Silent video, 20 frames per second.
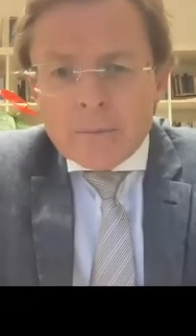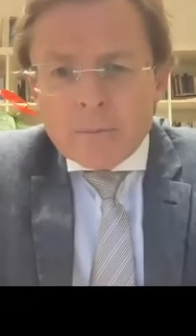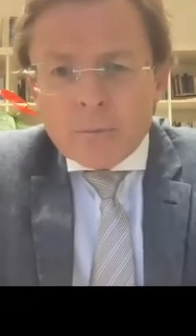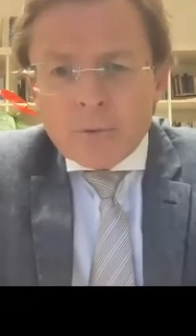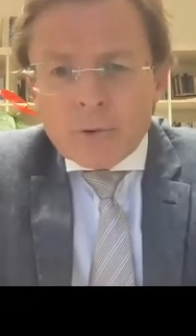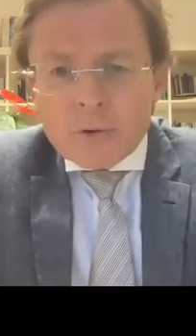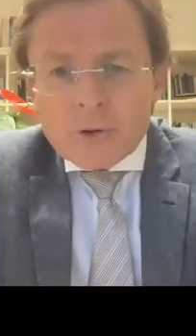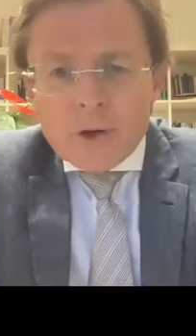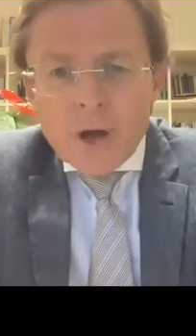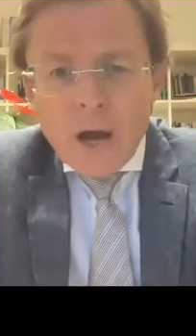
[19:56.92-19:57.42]

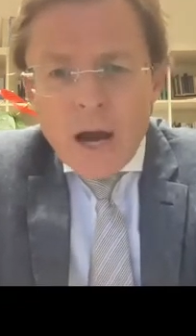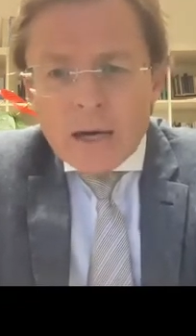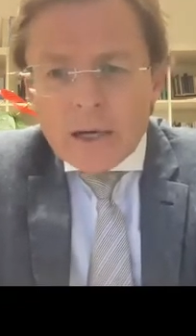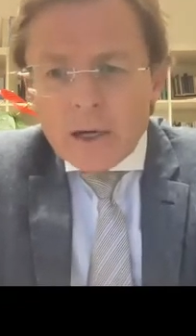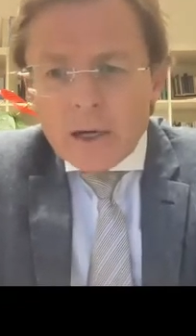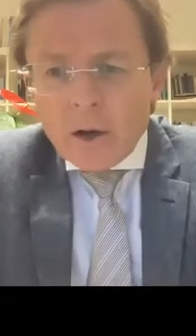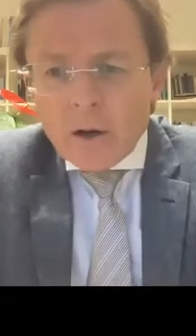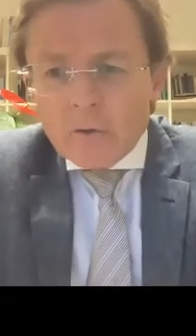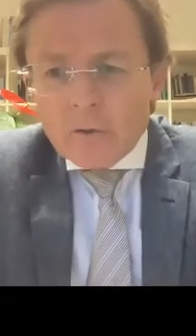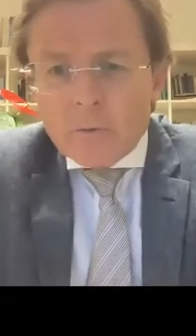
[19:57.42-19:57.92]

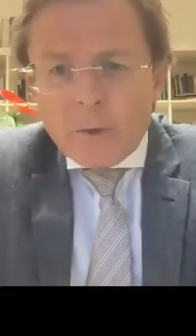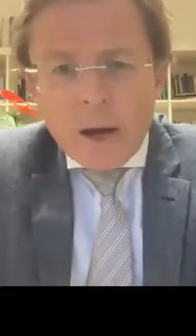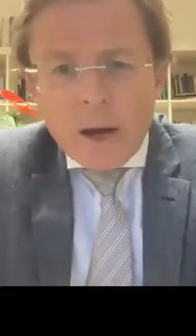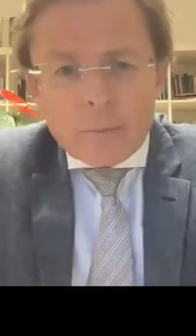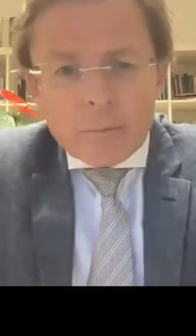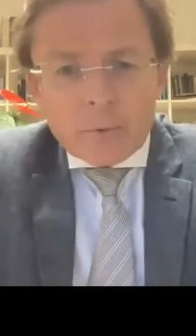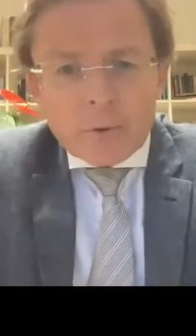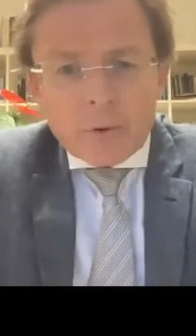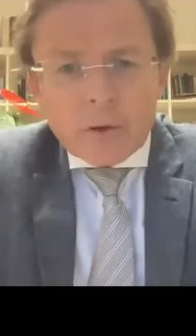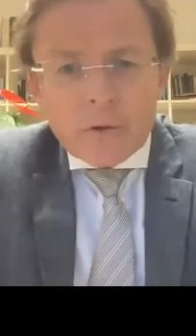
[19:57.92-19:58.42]
presided over by
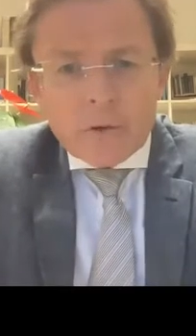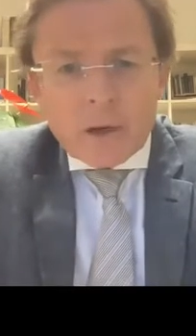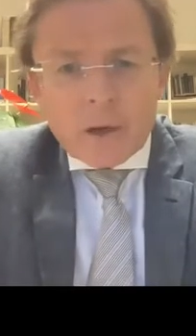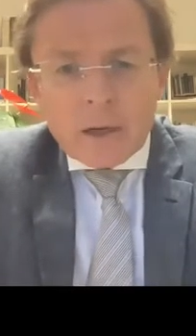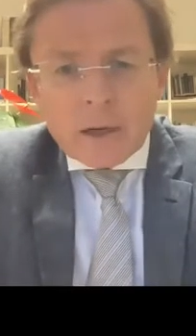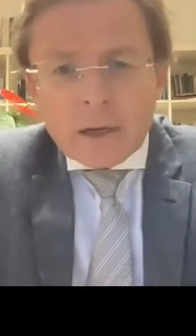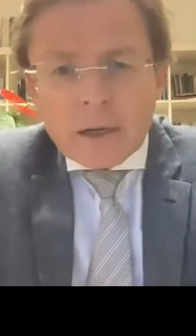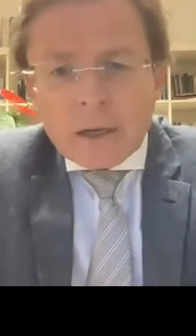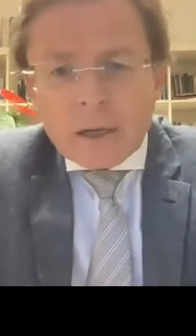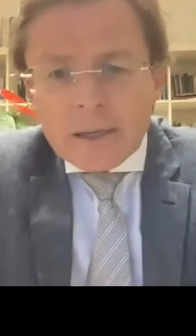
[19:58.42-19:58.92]

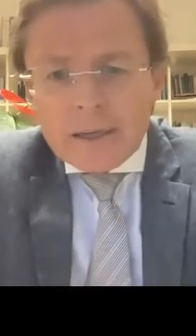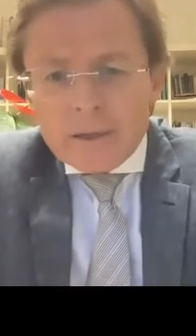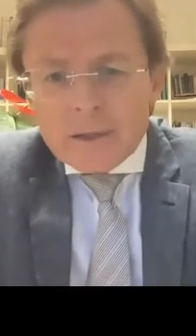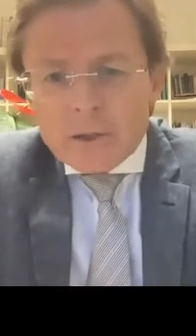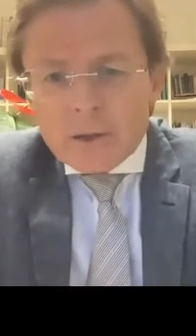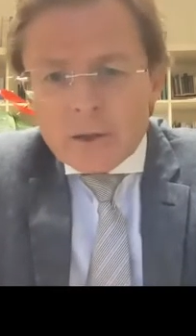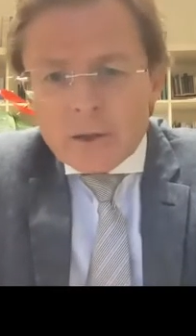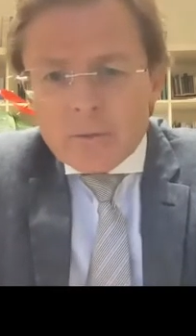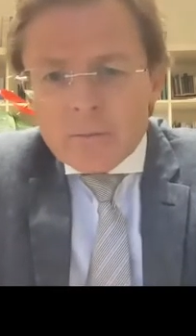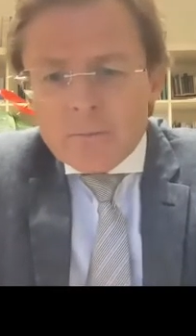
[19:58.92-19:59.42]
President
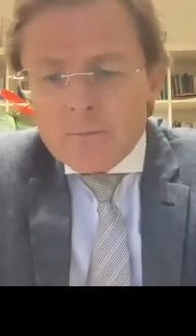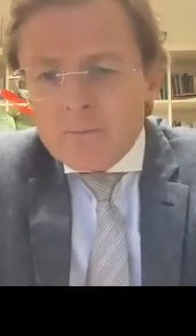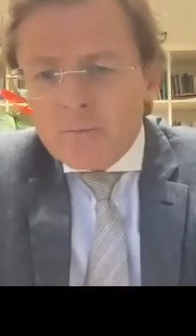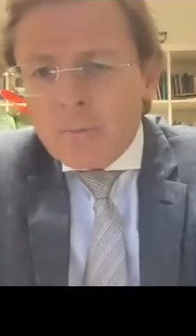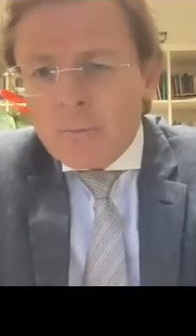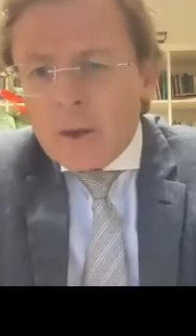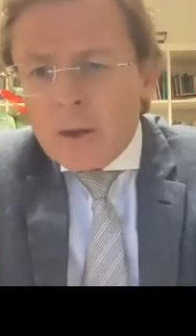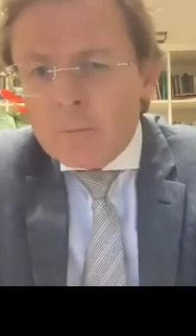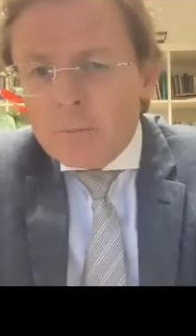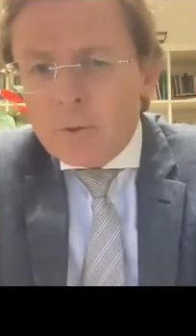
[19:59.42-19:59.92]
Clinton
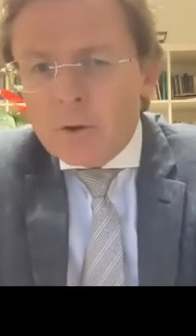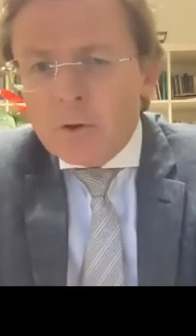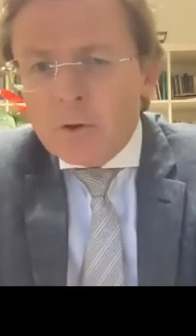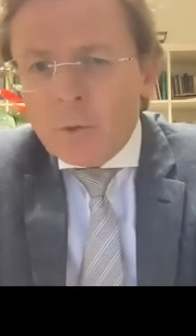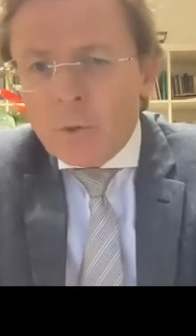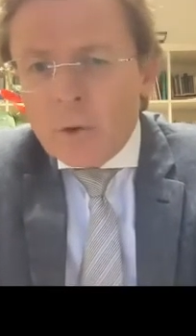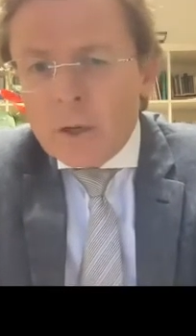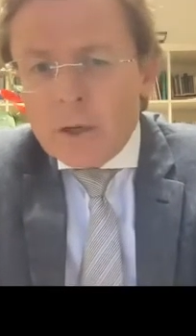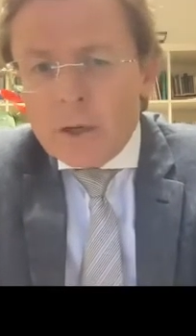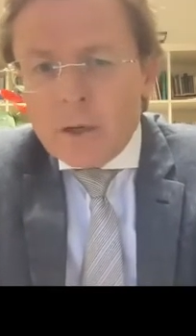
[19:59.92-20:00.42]

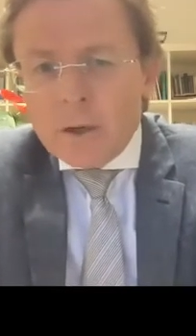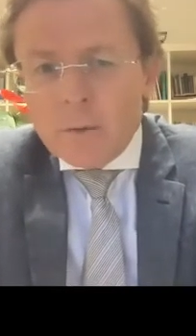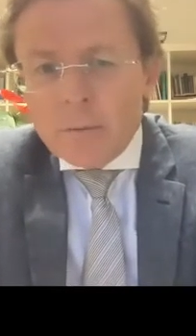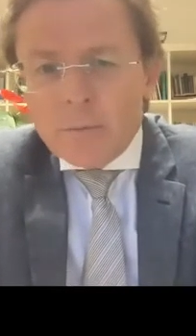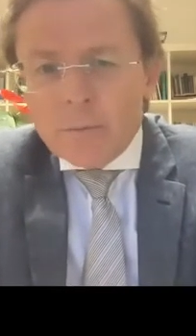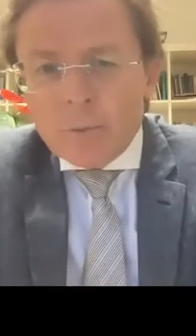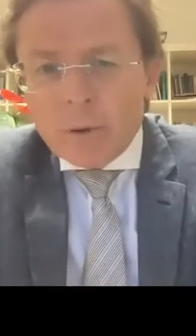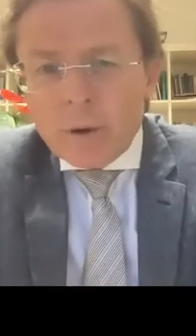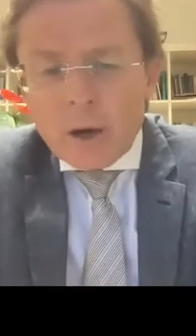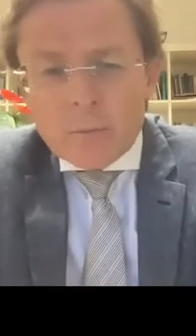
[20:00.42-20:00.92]

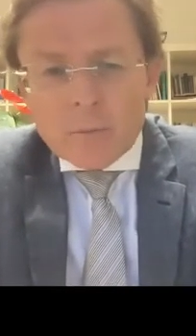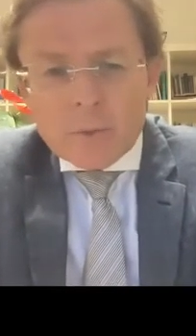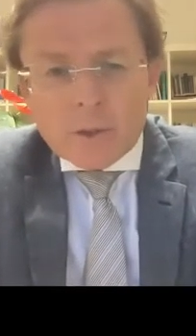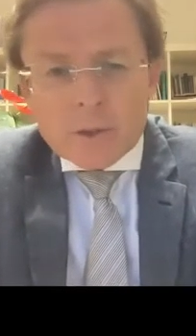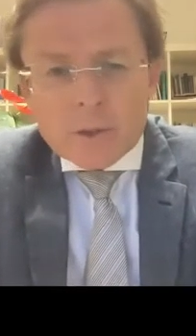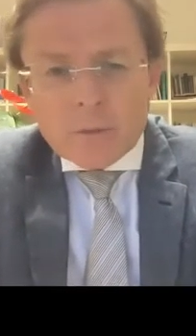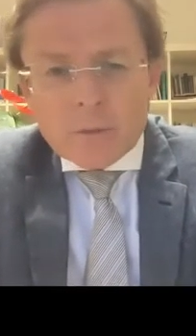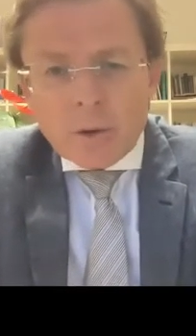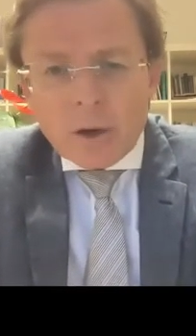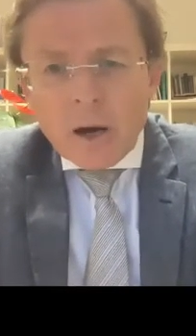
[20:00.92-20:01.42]
between Prime
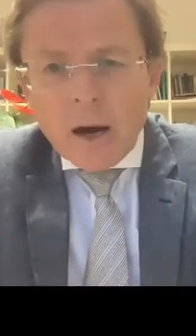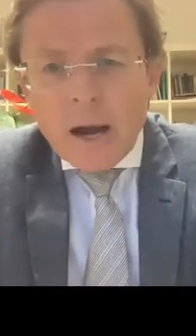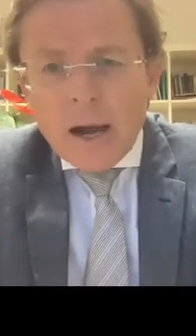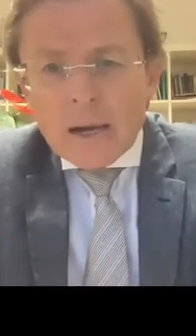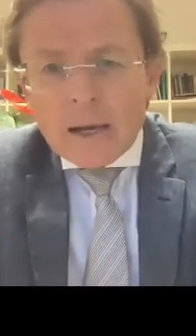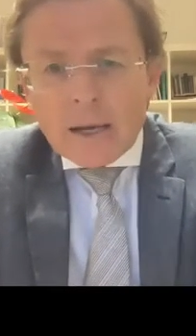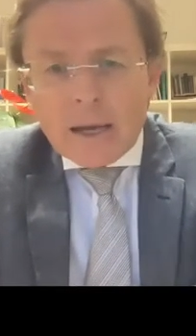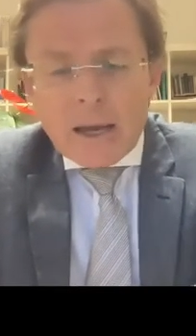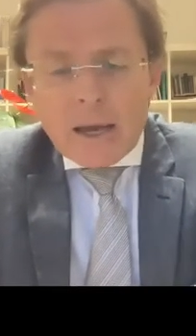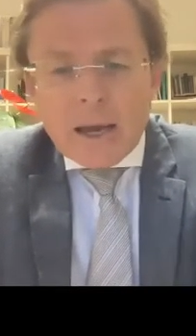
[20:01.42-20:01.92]
Minister
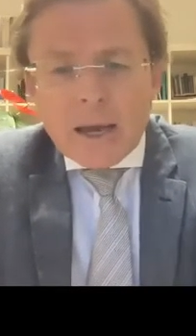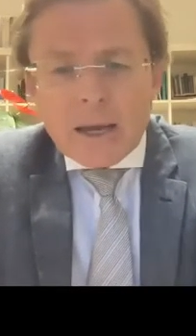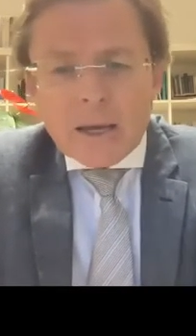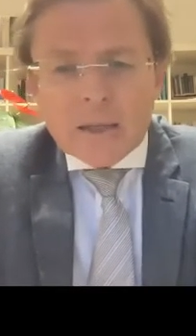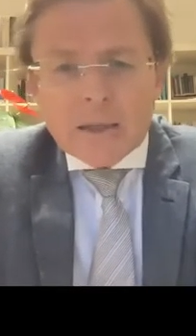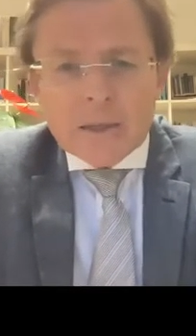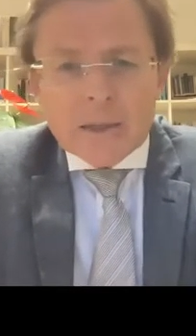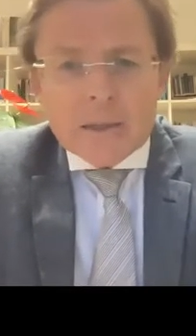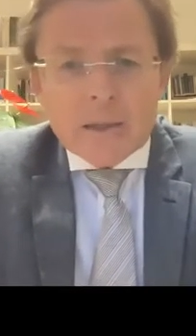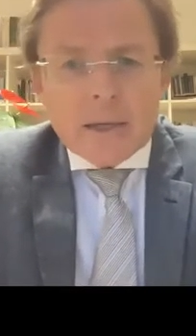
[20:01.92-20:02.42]
Barak
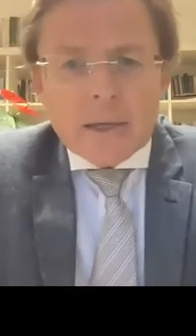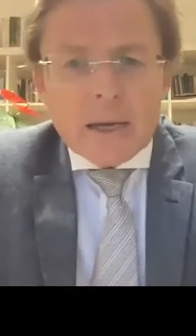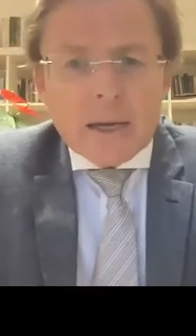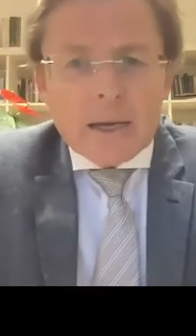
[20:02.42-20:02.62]
and